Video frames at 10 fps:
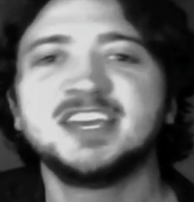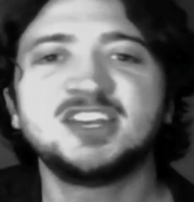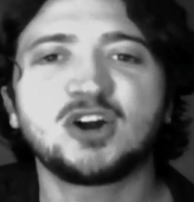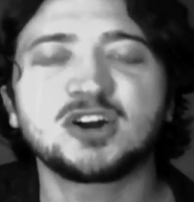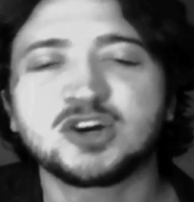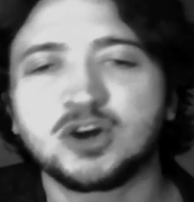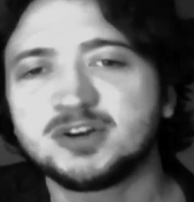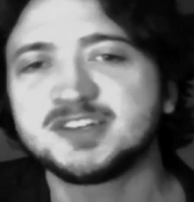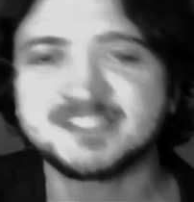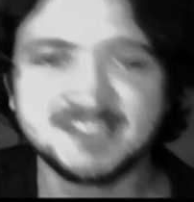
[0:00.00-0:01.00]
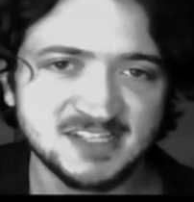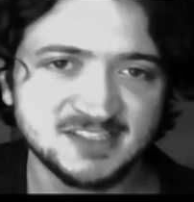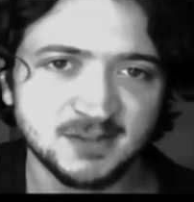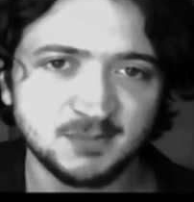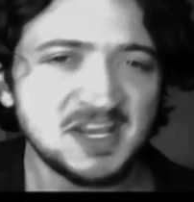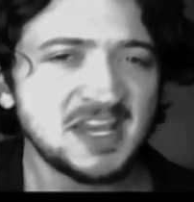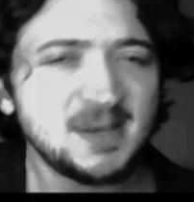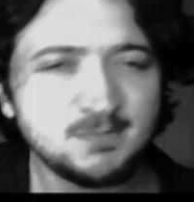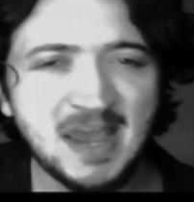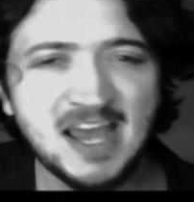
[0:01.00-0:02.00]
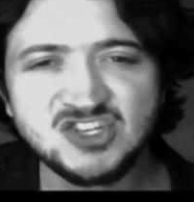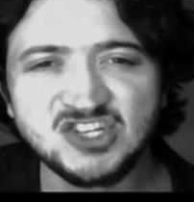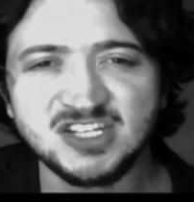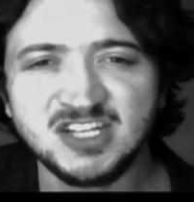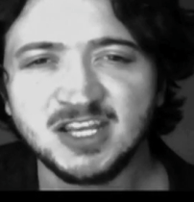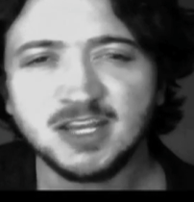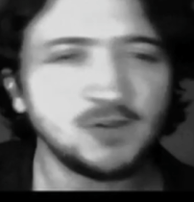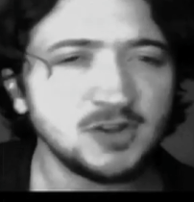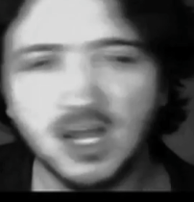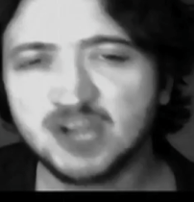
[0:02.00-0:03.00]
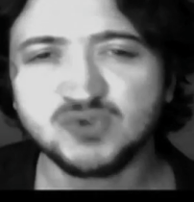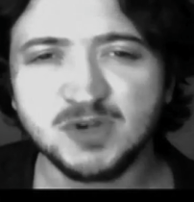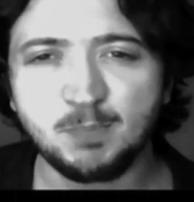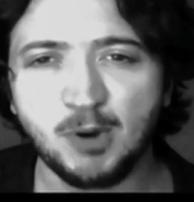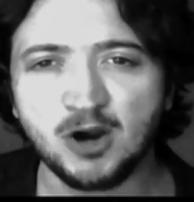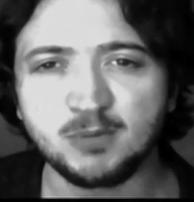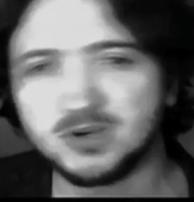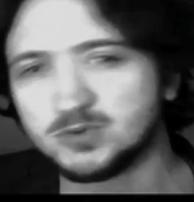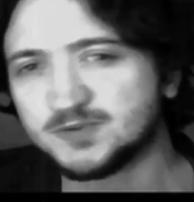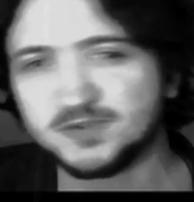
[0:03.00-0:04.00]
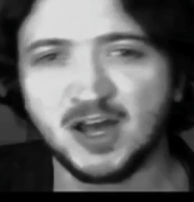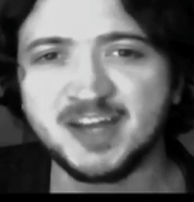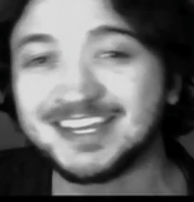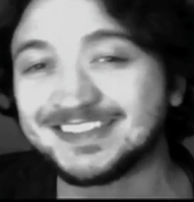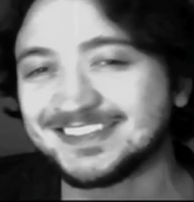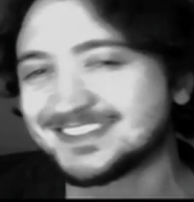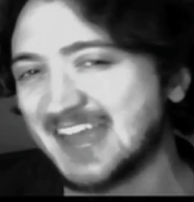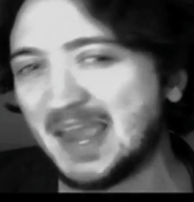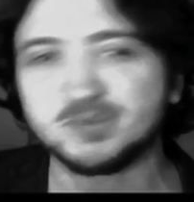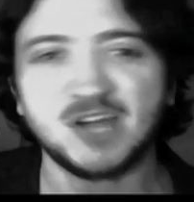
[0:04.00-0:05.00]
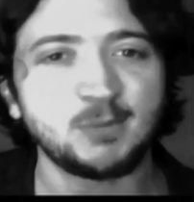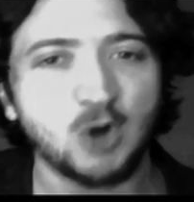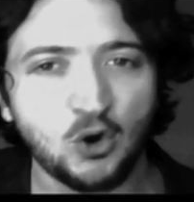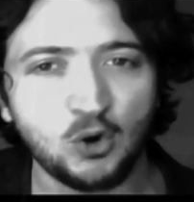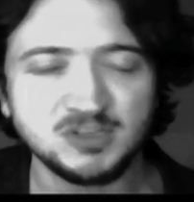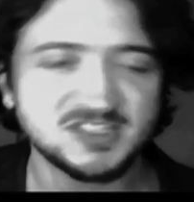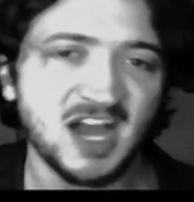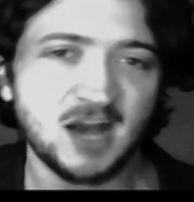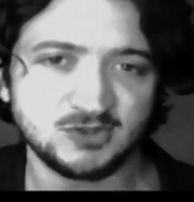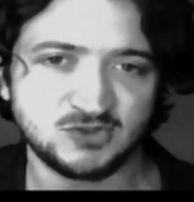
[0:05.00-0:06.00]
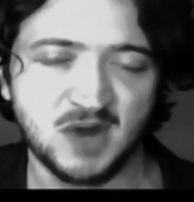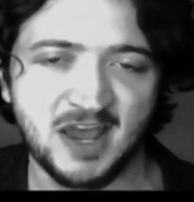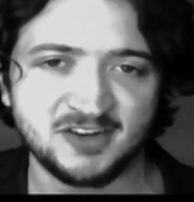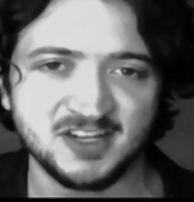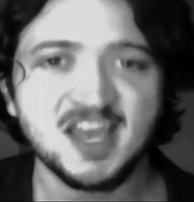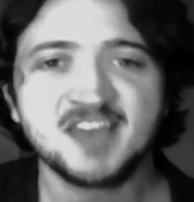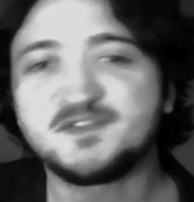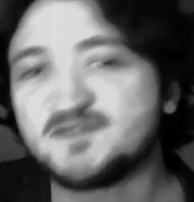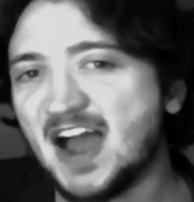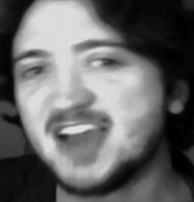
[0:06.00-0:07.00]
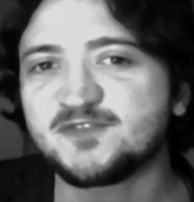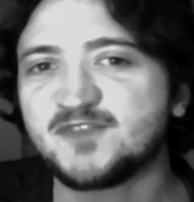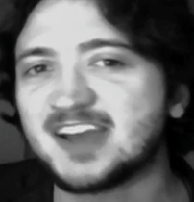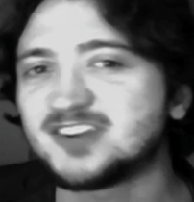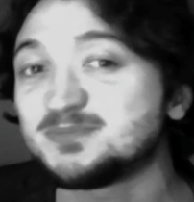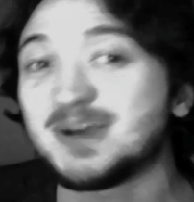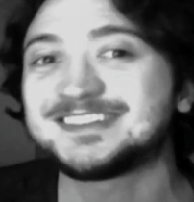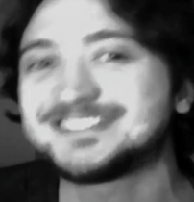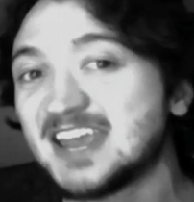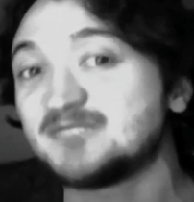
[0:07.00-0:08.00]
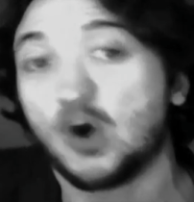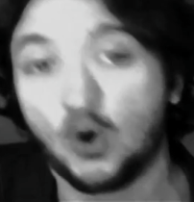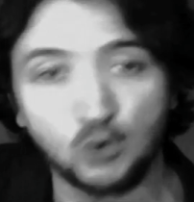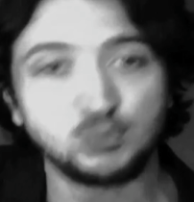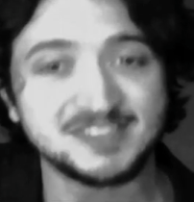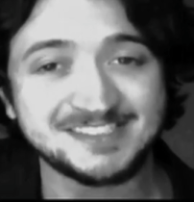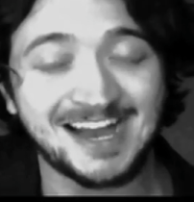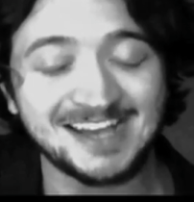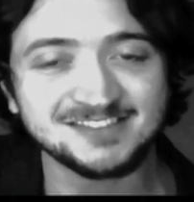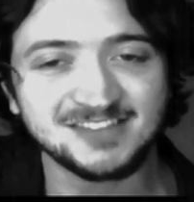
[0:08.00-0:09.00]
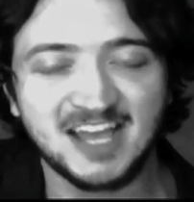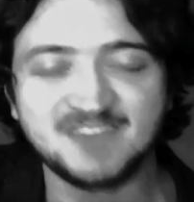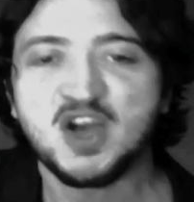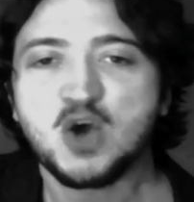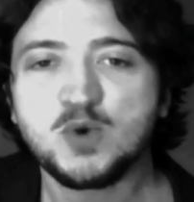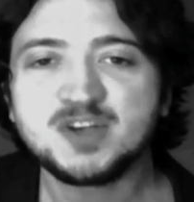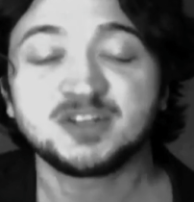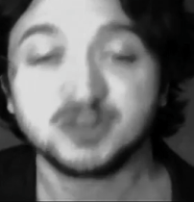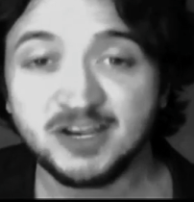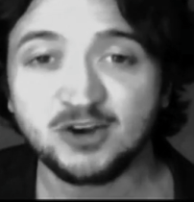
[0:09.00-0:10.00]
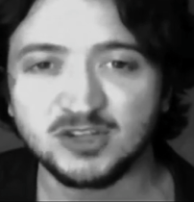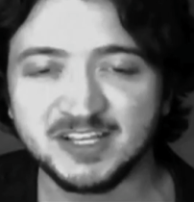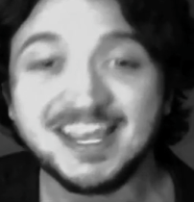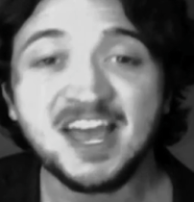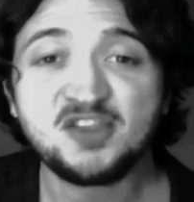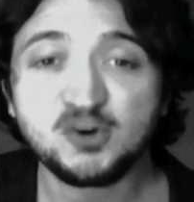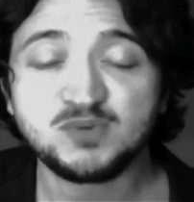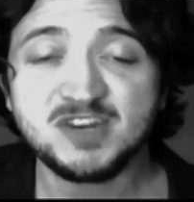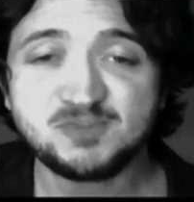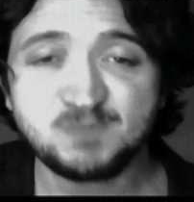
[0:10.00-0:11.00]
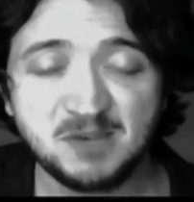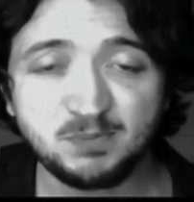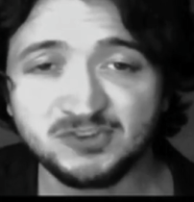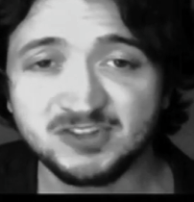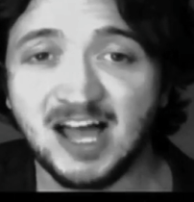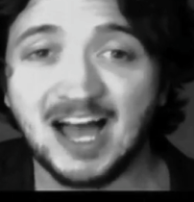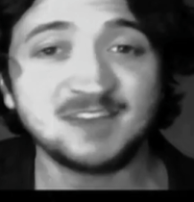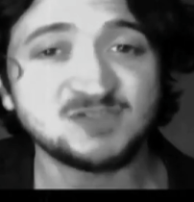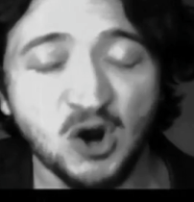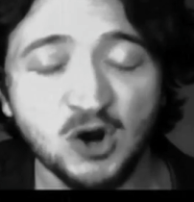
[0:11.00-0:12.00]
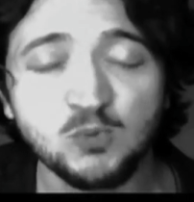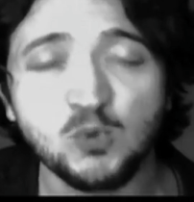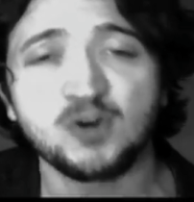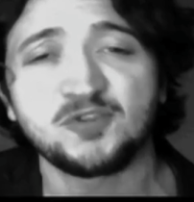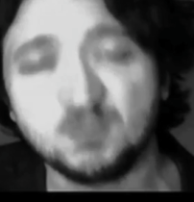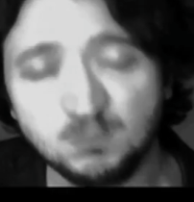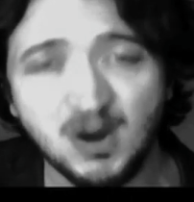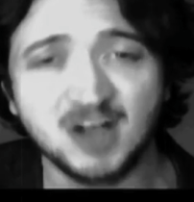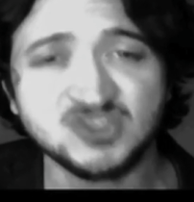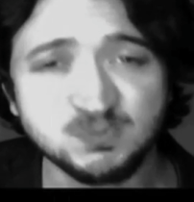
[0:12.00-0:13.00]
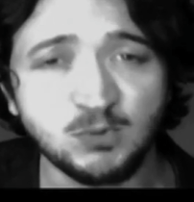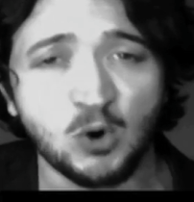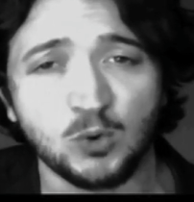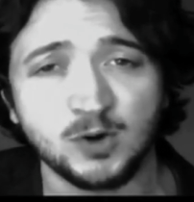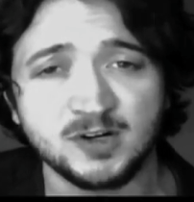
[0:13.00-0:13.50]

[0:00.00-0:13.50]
In our current system, imagine if a luxury apartment was flooding at the same time a homeless guy was drowning. The firefighters might save the homeless guy's life when clearly the rich people's lives are worth much more.